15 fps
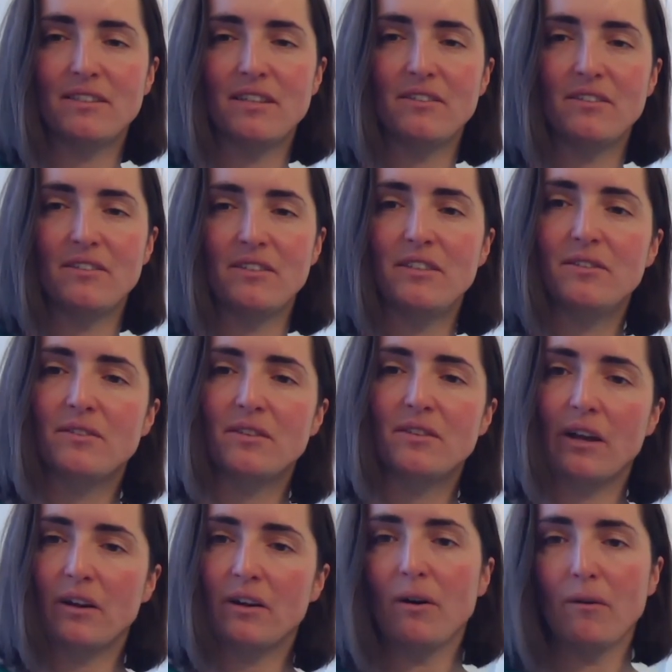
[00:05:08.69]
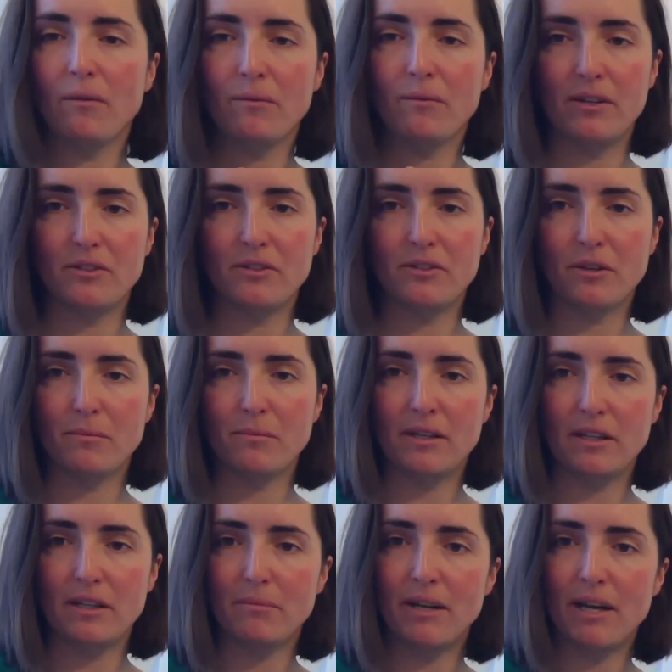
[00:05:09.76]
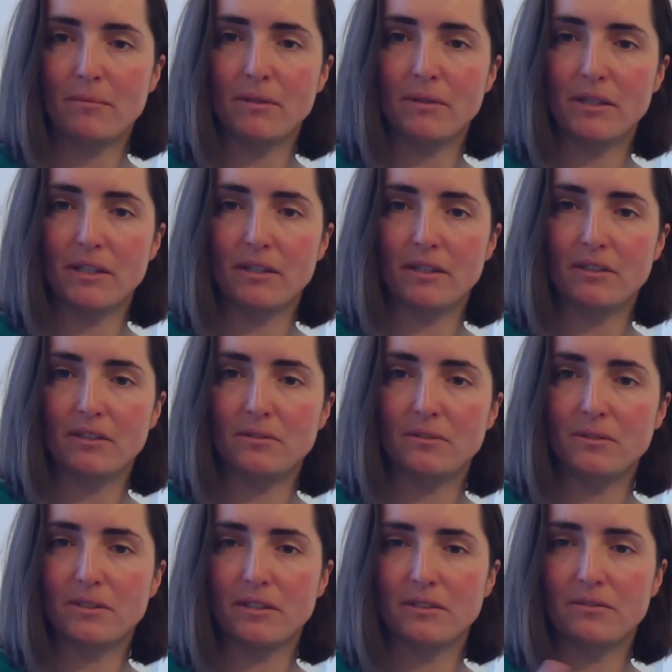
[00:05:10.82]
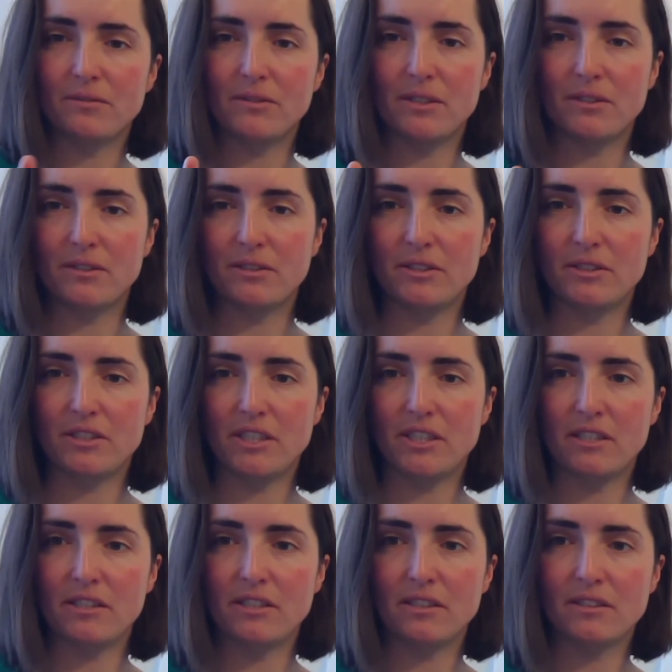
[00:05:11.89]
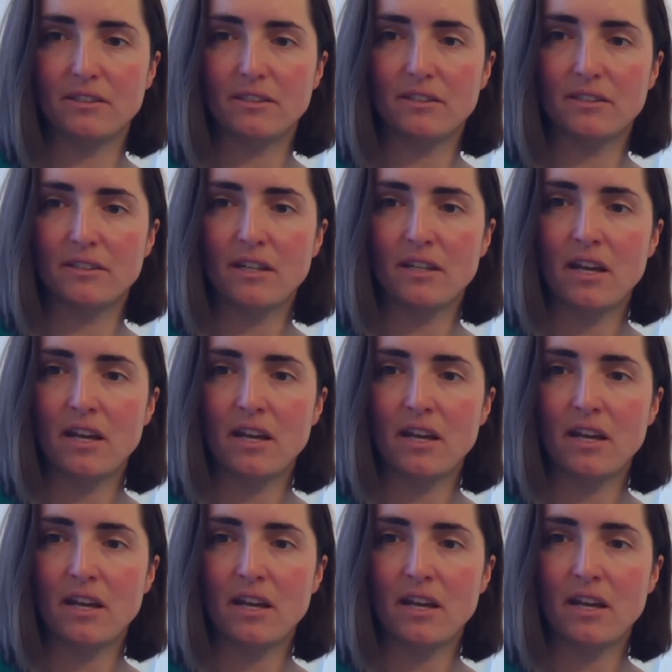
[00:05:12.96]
that you need to think of when determining plant breeding goals and research agendas.